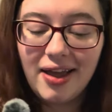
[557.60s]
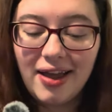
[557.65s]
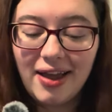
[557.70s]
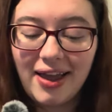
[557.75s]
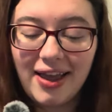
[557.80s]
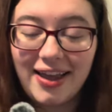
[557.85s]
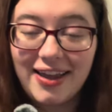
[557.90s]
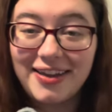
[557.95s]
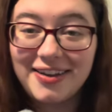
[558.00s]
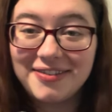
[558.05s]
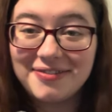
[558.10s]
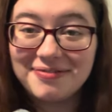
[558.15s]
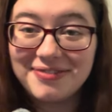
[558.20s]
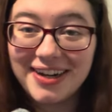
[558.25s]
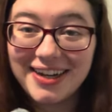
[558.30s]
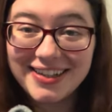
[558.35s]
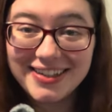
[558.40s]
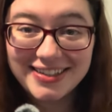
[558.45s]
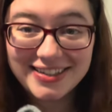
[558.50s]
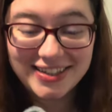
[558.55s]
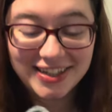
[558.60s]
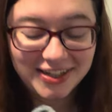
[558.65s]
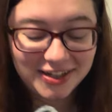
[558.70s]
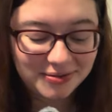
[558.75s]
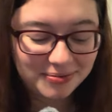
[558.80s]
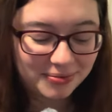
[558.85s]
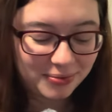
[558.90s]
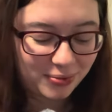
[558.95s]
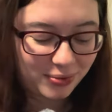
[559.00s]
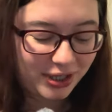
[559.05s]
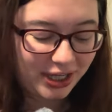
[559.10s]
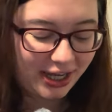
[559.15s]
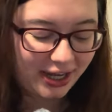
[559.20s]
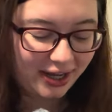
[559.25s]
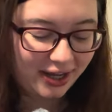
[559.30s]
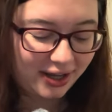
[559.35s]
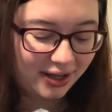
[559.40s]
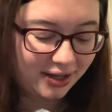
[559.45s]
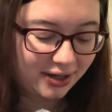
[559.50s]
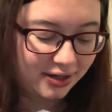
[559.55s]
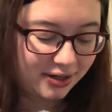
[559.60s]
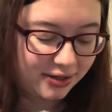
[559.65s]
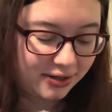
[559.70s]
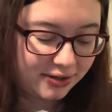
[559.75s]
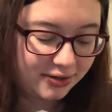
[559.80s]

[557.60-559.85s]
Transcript: and by the time we had